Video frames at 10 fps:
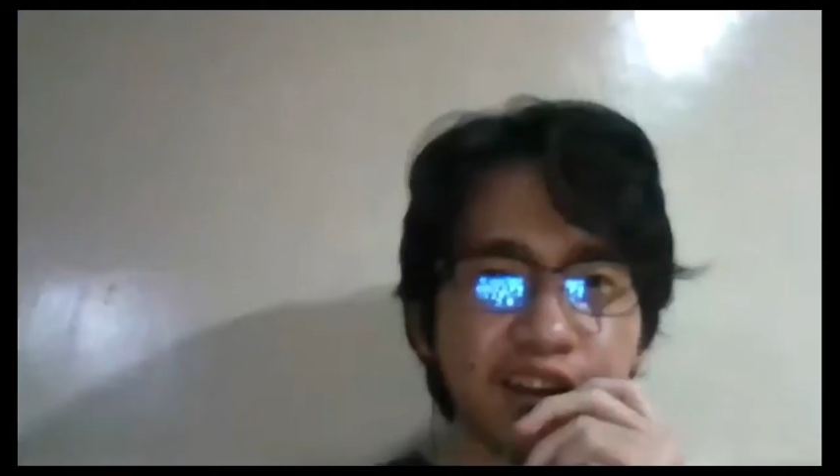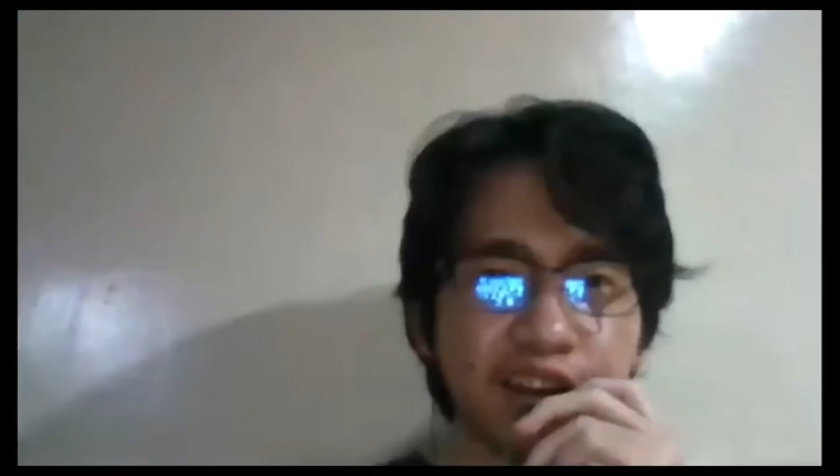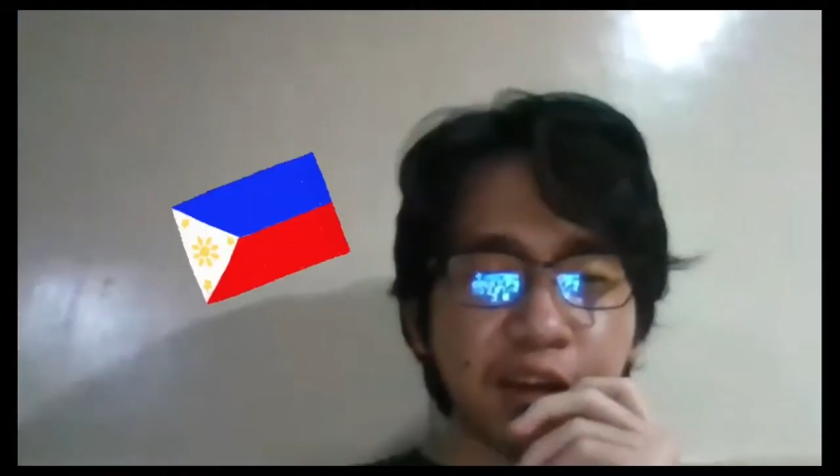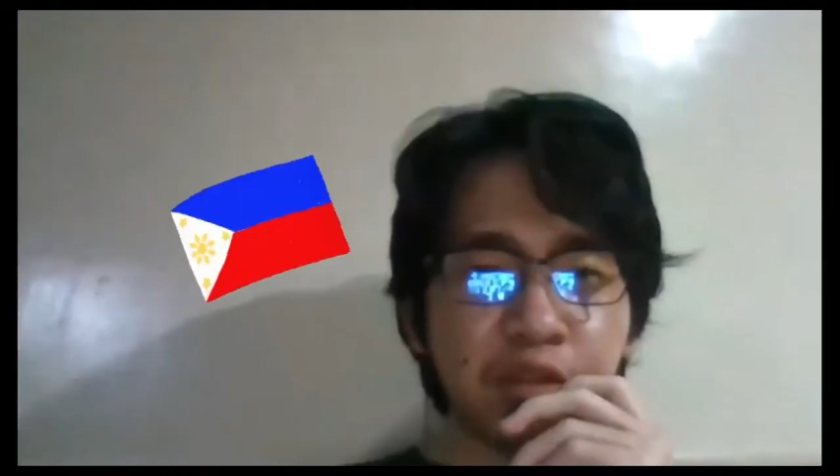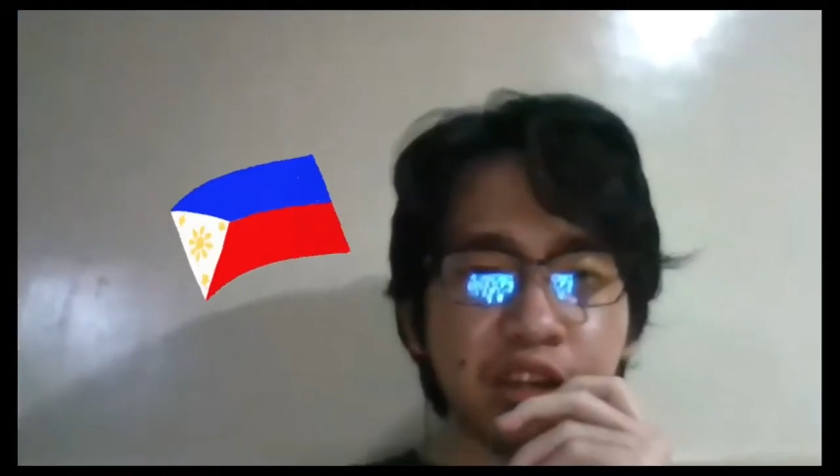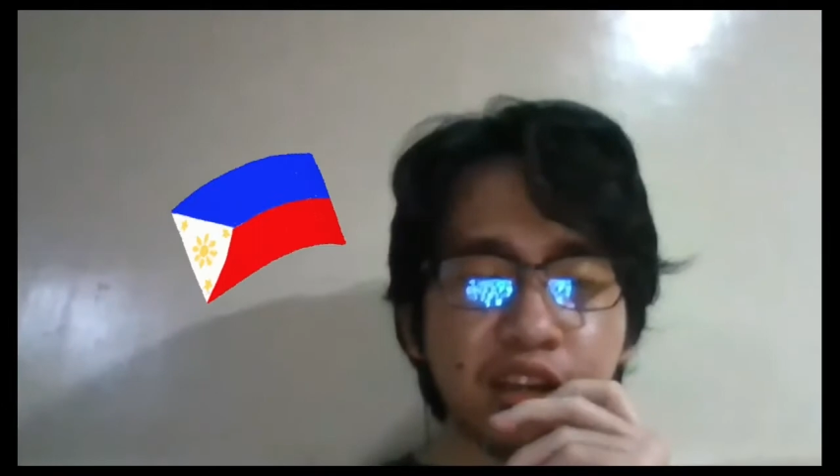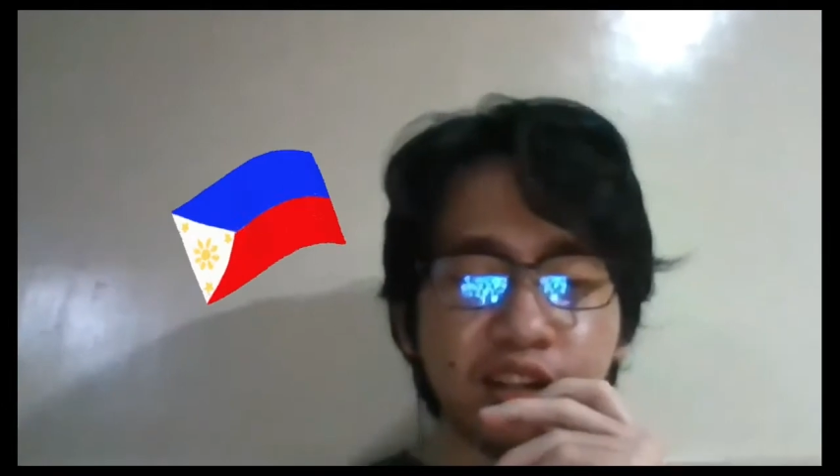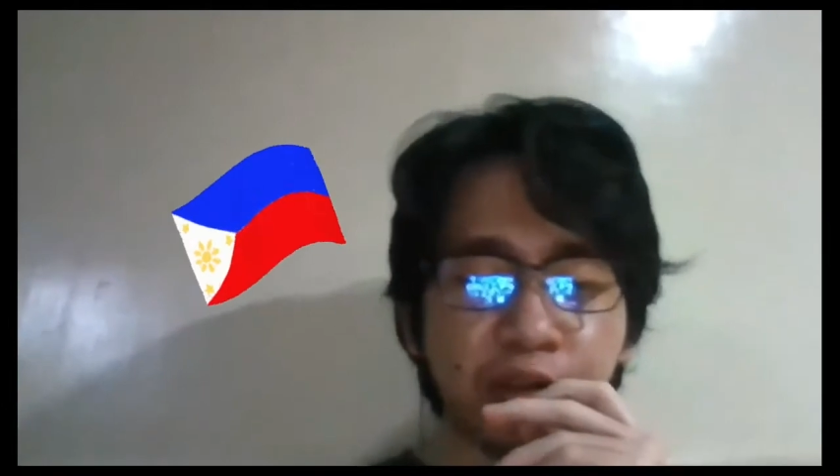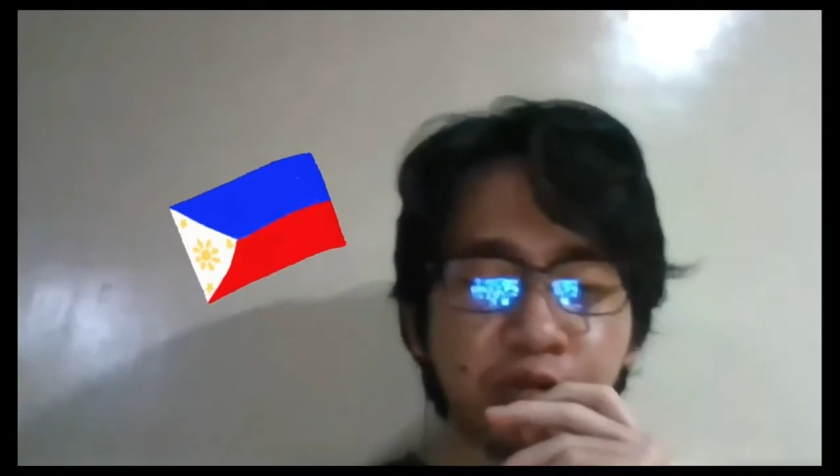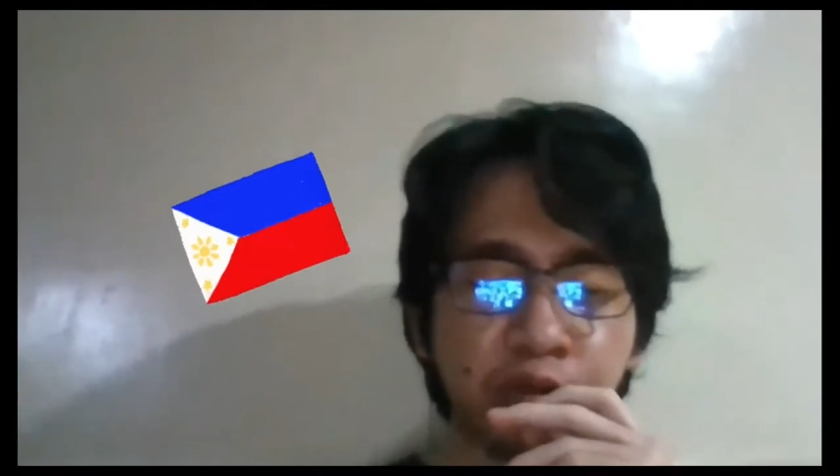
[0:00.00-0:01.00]
Neil. I'm
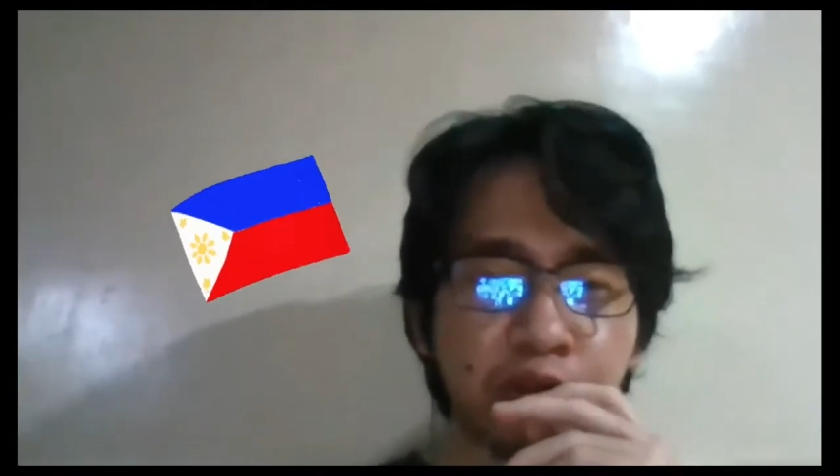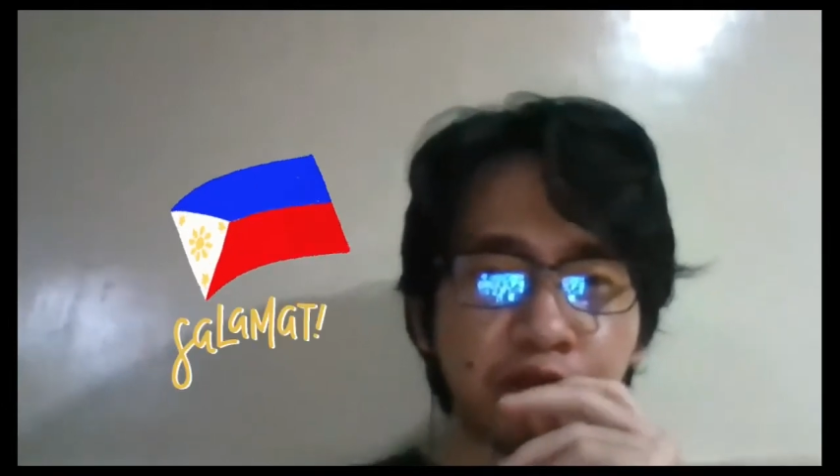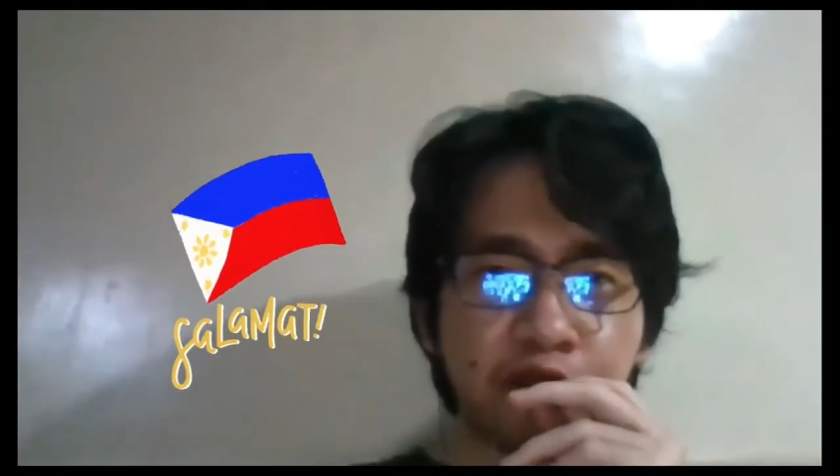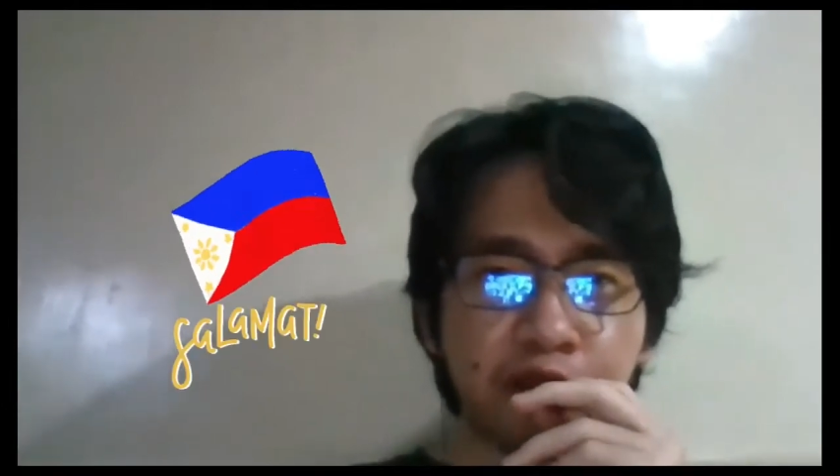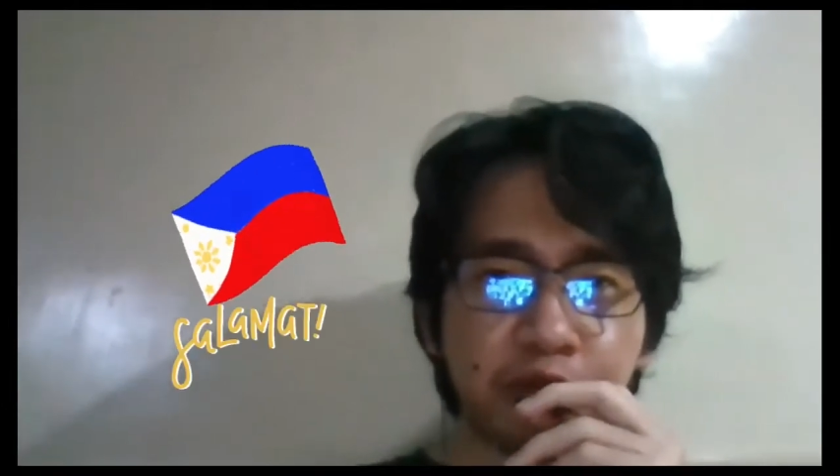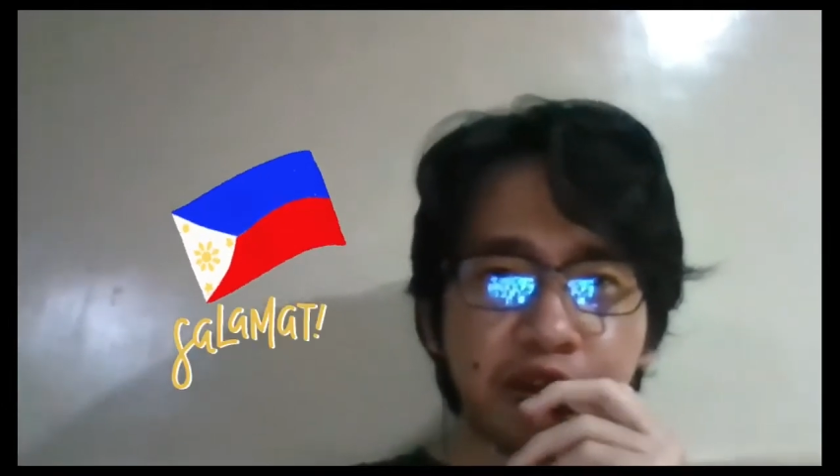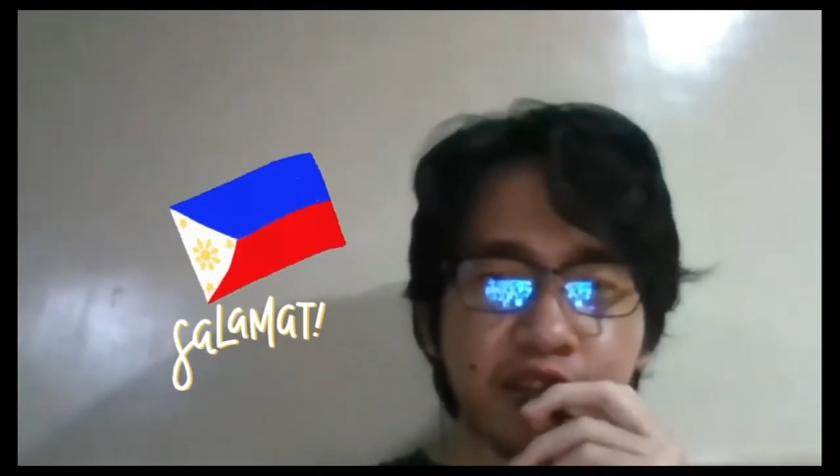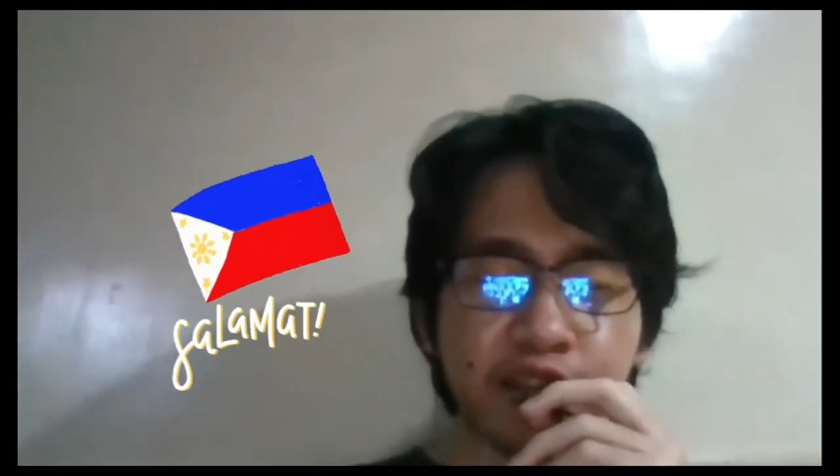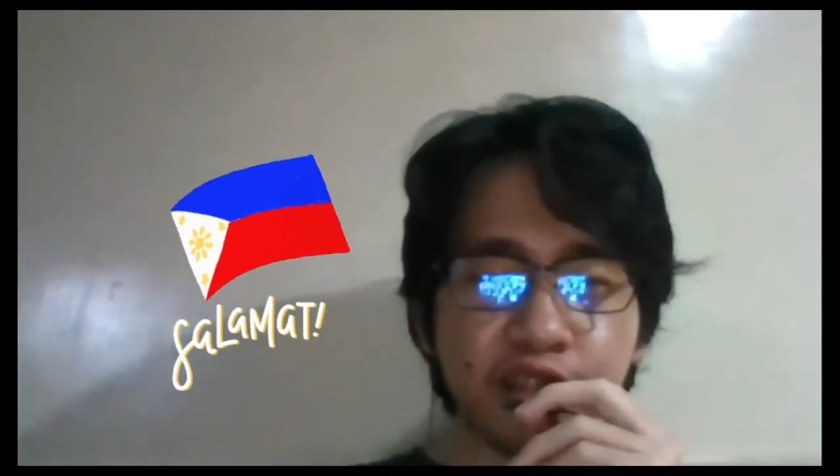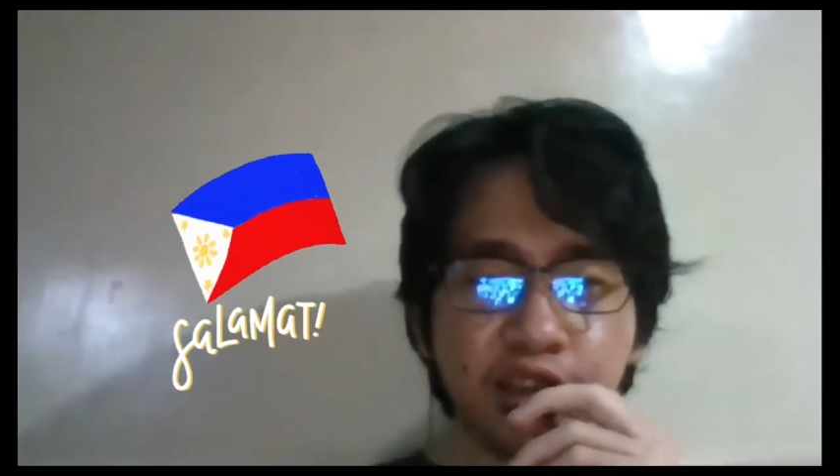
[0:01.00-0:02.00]
from the Philippines
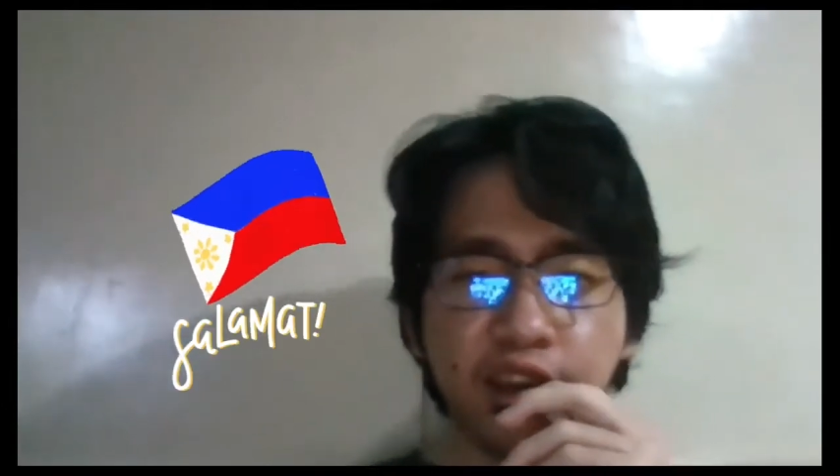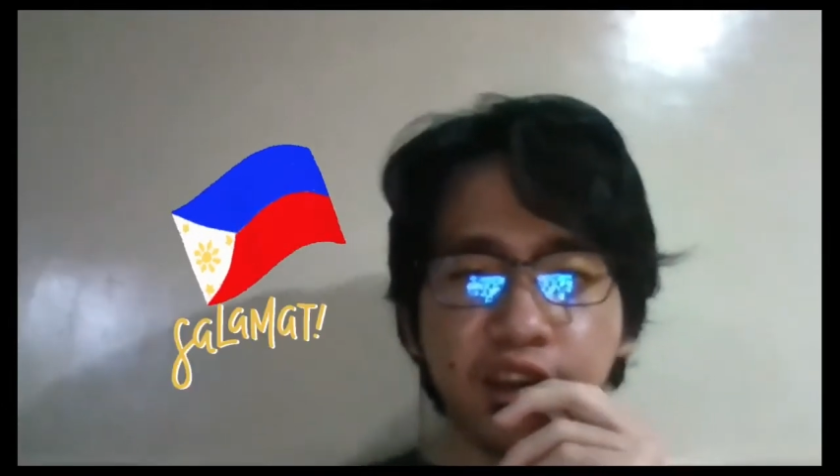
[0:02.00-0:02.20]
and